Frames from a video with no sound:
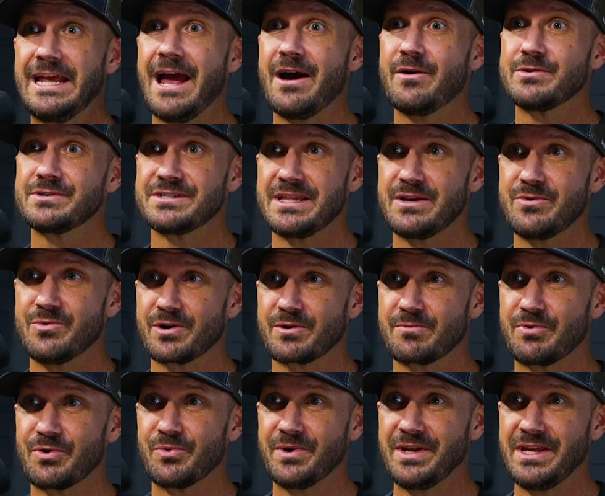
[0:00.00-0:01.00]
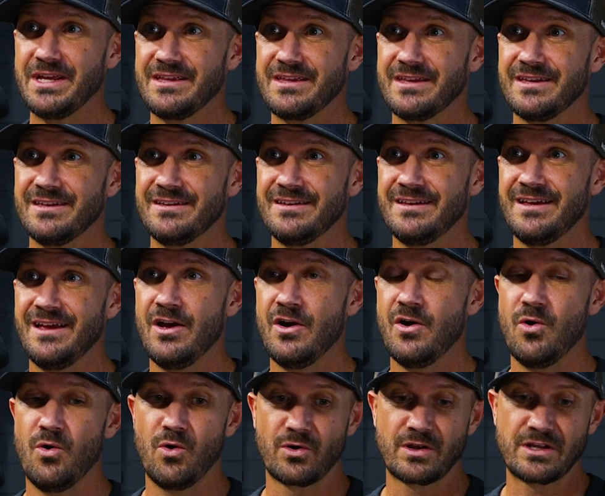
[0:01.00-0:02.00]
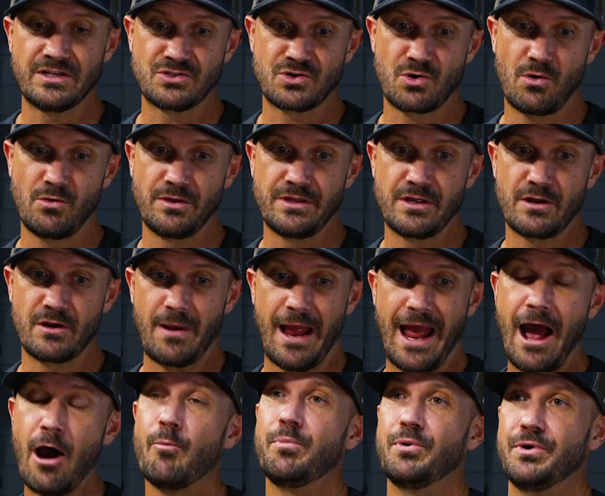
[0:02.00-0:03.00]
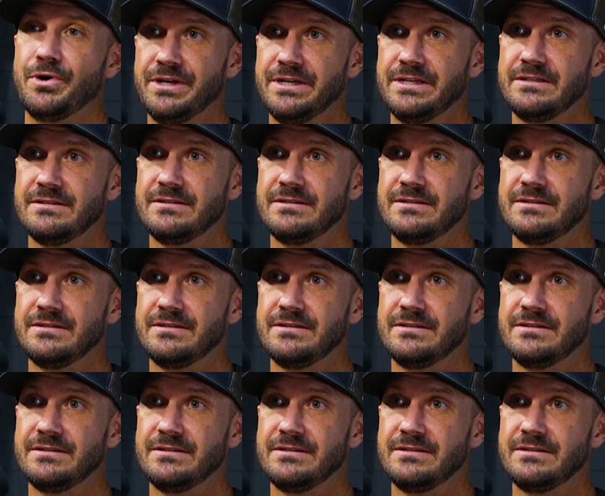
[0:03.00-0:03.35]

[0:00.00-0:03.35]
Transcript: hours they work per week. Or controlling their output.